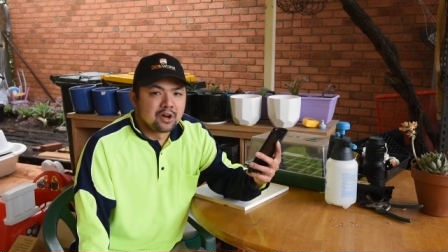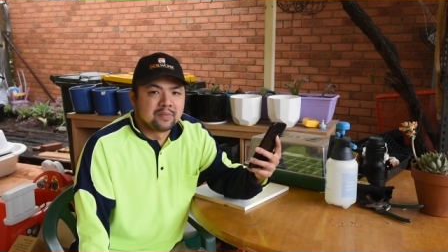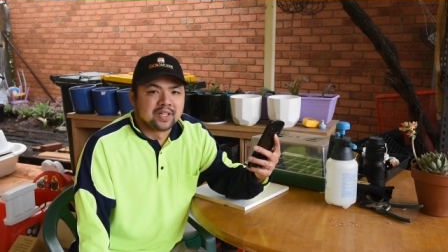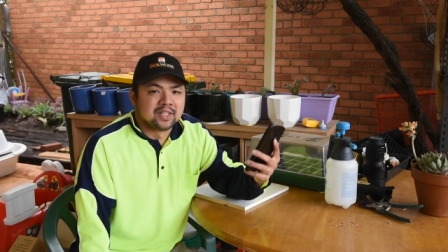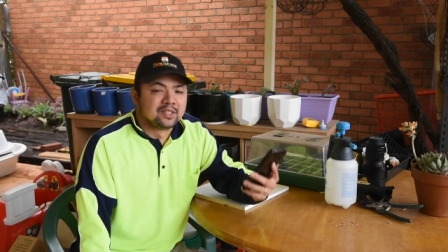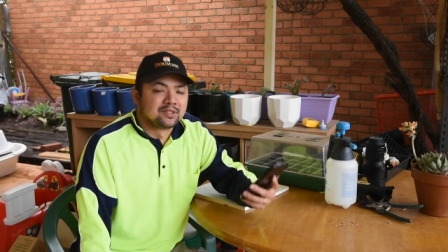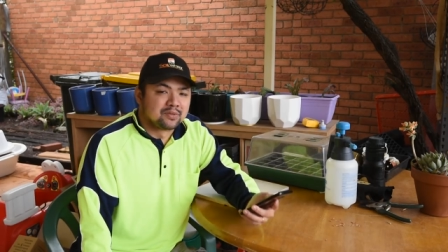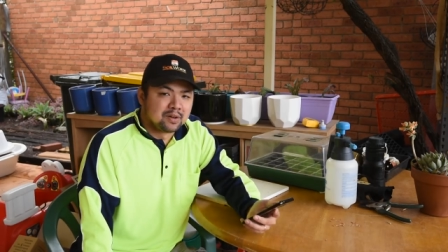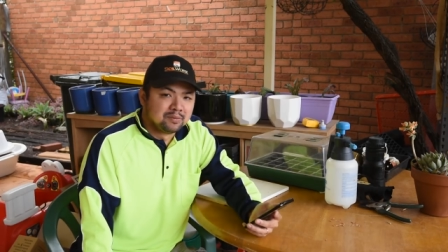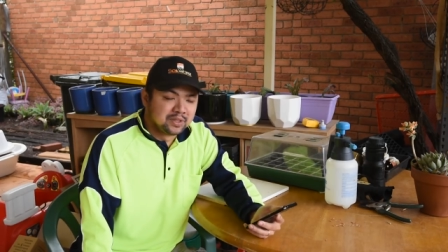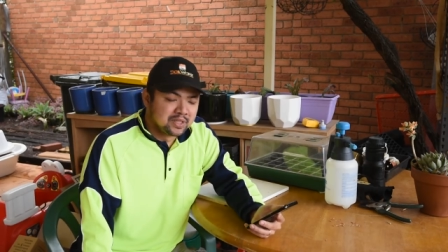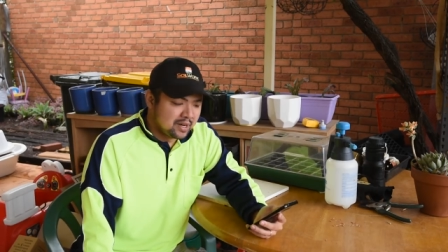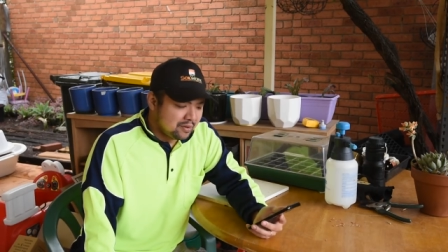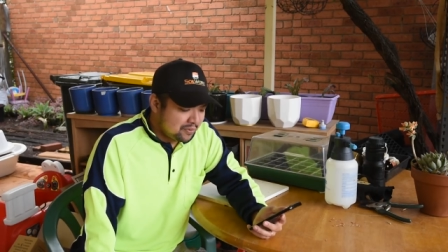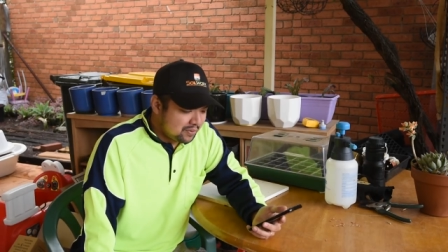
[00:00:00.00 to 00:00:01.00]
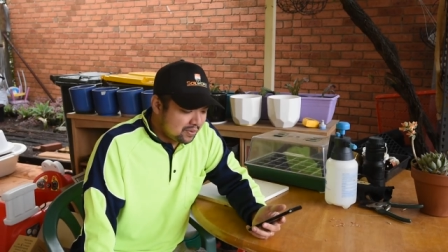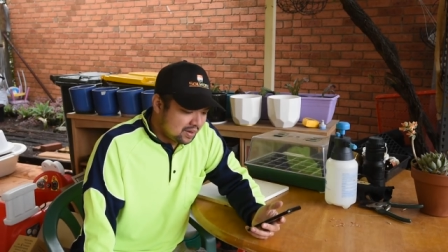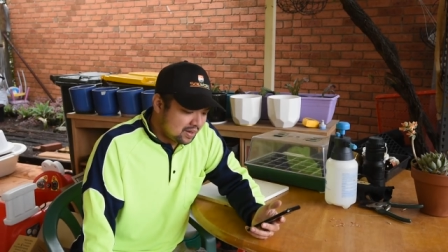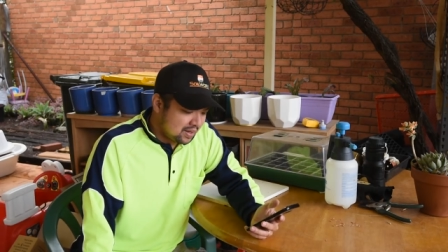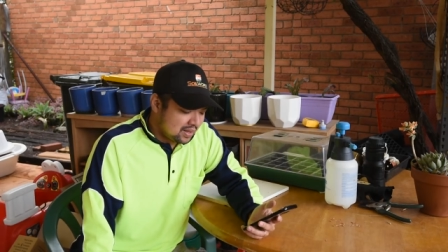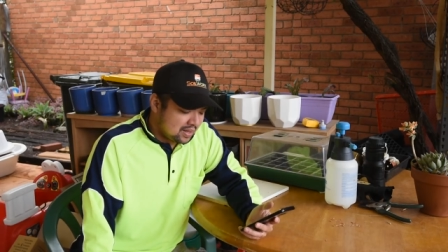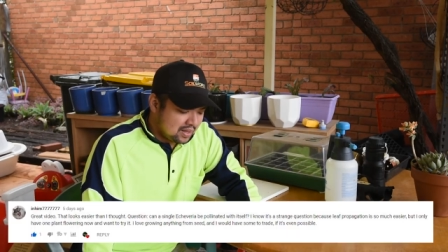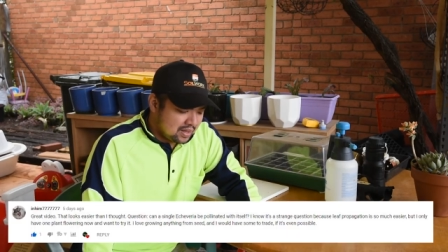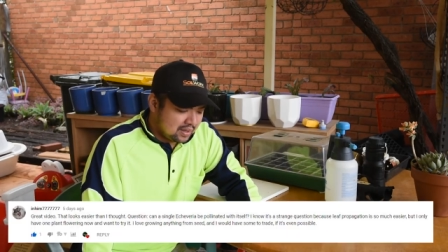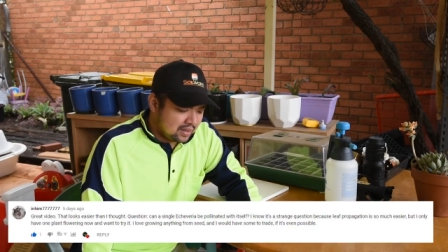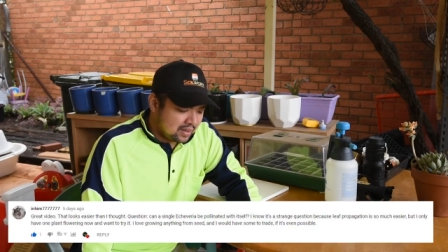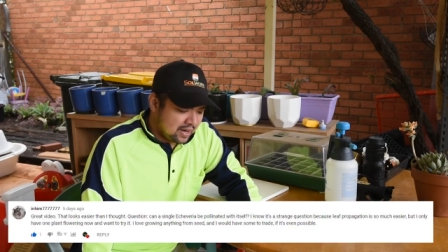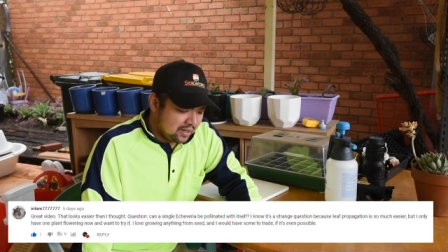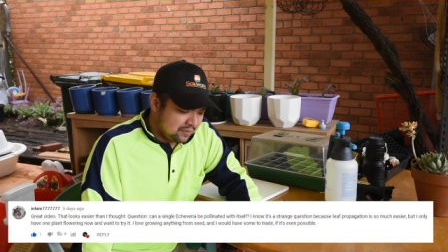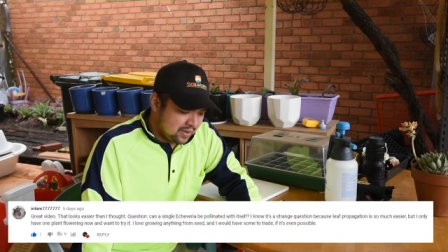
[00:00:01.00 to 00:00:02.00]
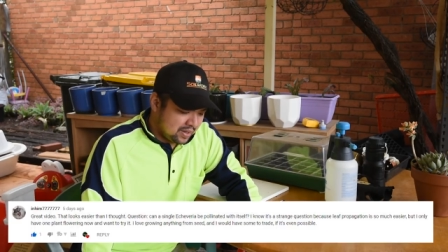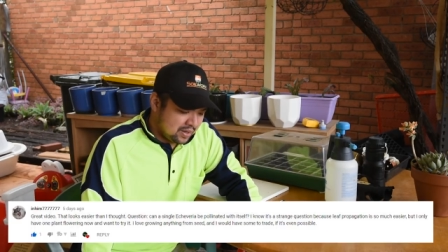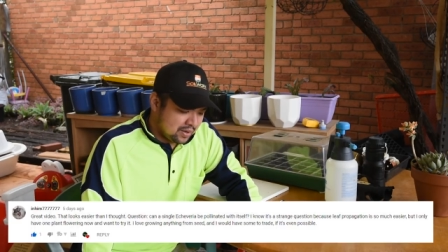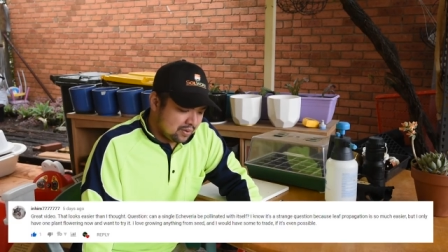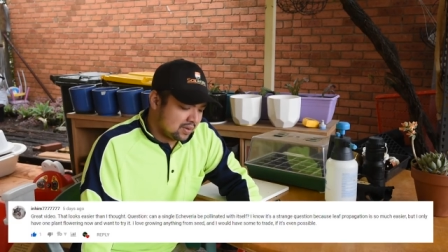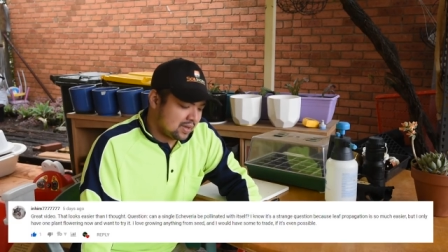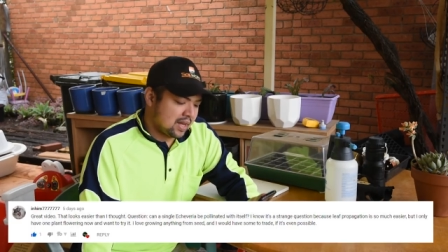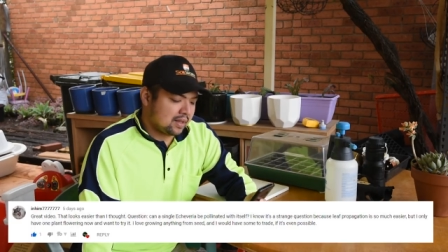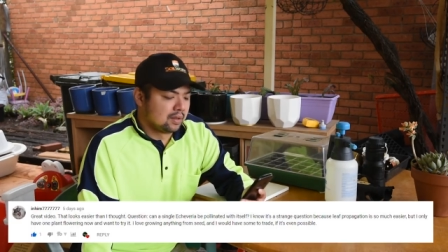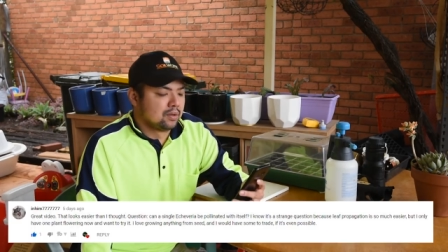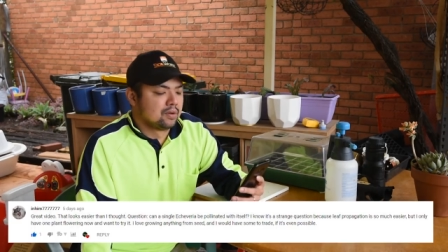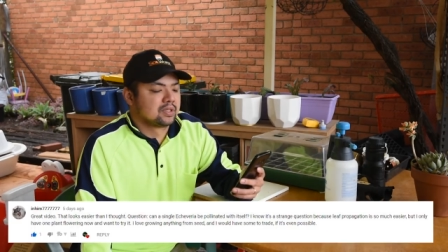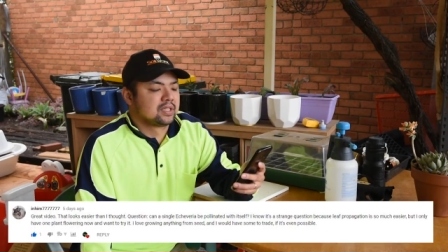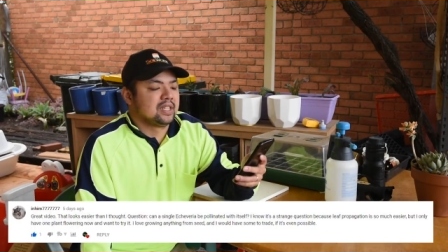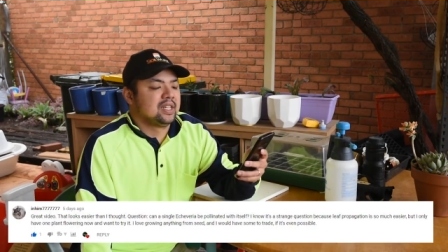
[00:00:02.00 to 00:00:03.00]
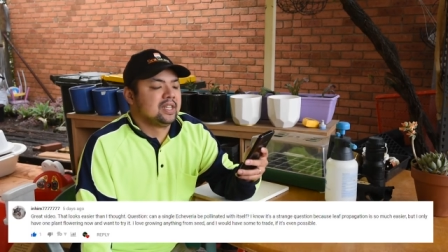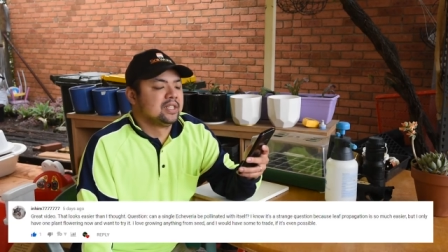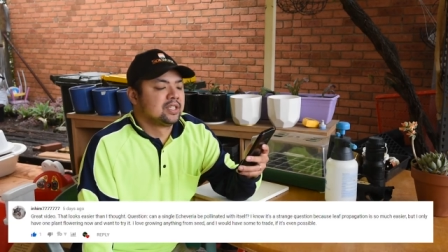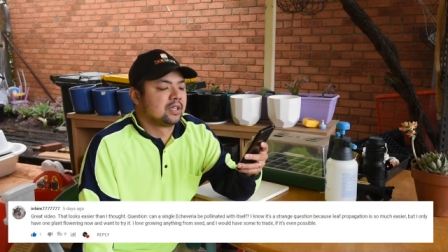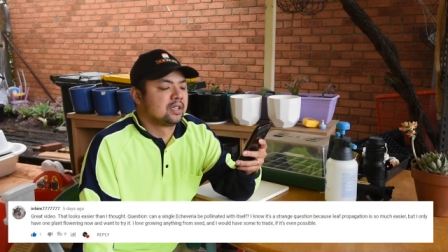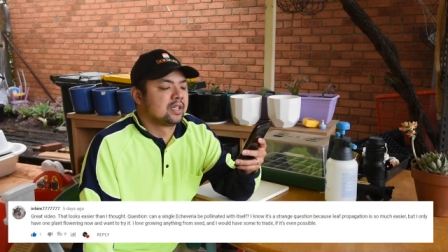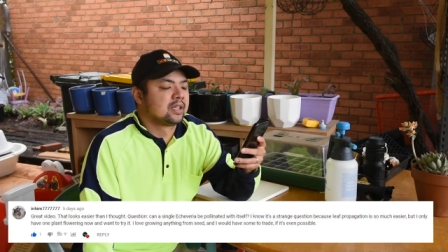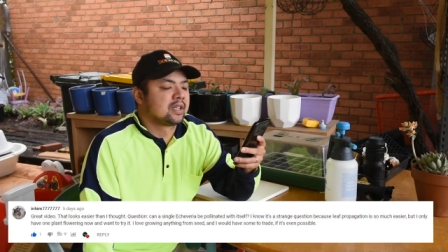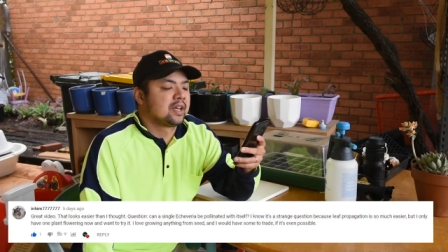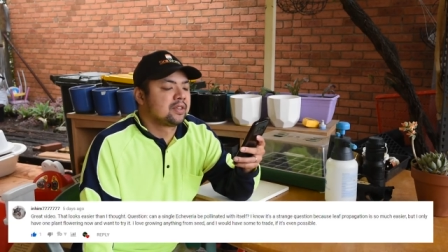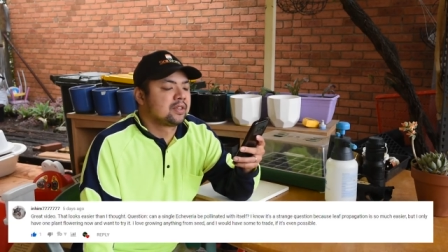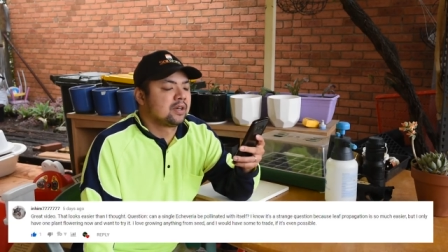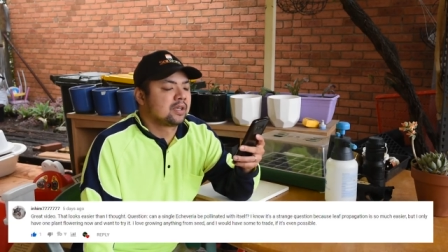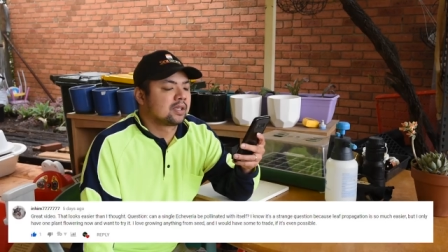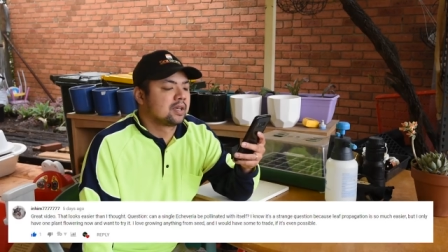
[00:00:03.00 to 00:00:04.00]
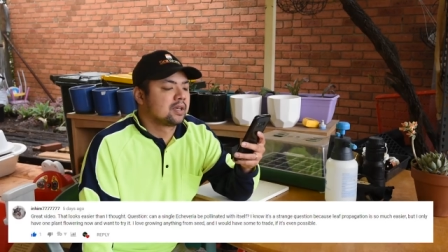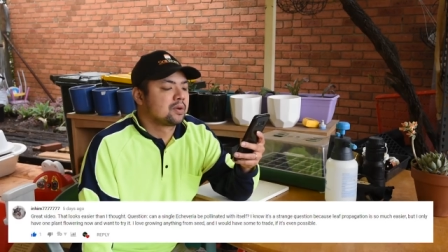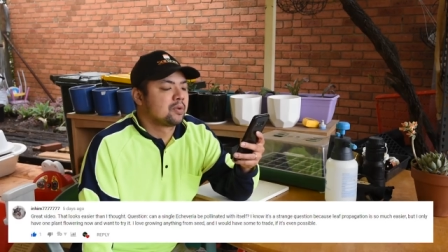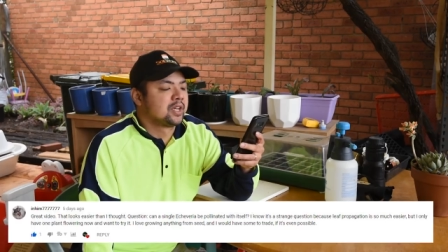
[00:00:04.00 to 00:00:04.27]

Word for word: comment is from Jeff. Great video. That looks easier than I thought.